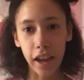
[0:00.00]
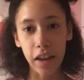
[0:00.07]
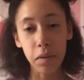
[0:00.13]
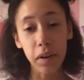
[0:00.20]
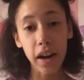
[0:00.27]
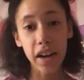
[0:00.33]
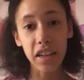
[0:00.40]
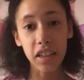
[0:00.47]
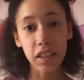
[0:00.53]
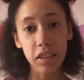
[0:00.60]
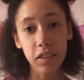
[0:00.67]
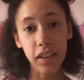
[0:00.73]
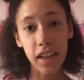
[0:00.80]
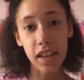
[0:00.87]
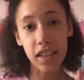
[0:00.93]
And what I
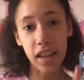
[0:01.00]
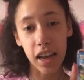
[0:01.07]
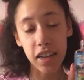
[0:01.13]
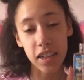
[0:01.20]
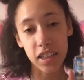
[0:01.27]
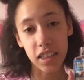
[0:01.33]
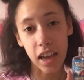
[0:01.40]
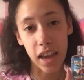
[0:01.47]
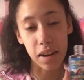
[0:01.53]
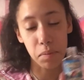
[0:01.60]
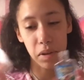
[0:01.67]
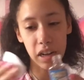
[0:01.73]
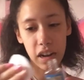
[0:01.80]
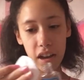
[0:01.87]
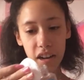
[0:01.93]
do is I just kind of
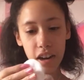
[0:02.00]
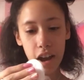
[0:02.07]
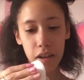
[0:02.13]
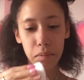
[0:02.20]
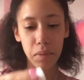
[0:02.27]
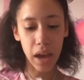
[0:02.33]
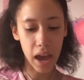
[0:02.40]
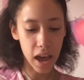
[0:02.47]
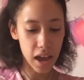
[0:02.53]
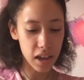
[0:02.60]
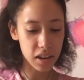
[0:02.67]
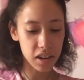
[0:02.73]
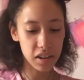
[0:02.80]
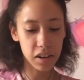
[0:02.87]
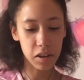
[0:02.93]
put it on a cotton pad,